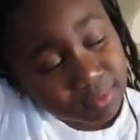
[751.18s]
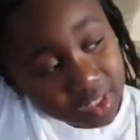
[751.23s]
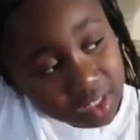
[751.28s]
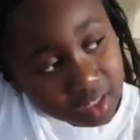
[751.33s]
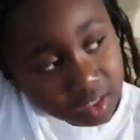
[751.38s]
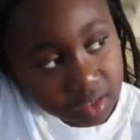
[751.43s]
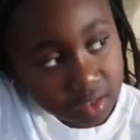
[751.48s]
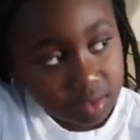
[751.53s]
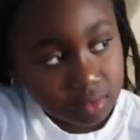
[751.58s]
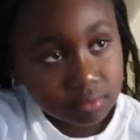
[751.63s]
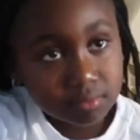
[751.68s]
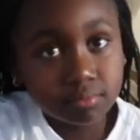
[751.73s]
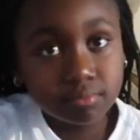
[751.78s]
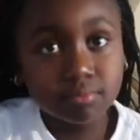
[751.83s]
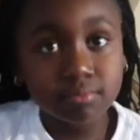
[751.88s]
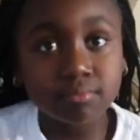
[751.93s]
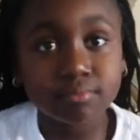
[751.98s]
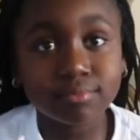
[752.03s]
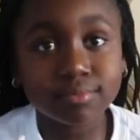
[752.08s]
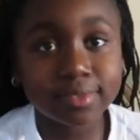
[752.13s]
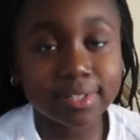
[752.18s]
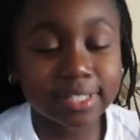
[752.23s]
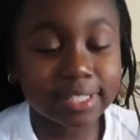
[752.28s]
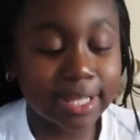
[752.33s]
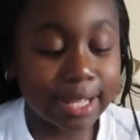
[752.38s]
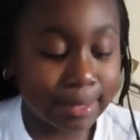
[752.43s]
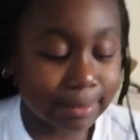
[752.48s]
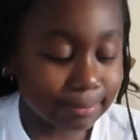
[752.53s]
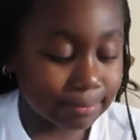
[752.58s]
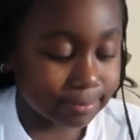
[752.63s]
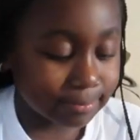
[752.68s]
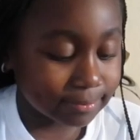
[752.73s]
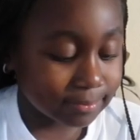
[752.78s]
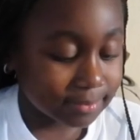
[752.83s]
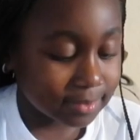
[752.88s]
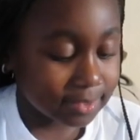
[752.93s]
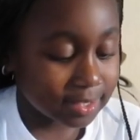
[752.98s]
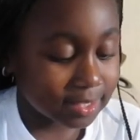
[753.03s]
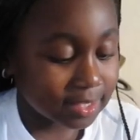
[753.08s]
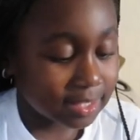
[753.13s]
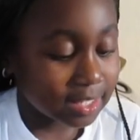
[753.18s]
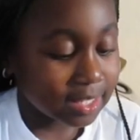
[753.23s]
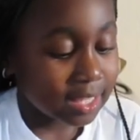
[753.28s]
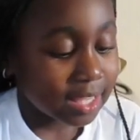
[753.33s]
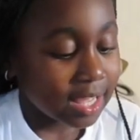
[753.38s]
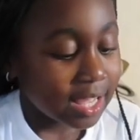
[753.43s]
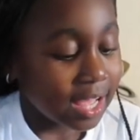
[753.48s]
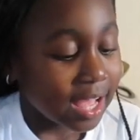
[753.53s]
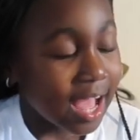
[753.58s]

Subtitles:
My favorite color. But you picked it.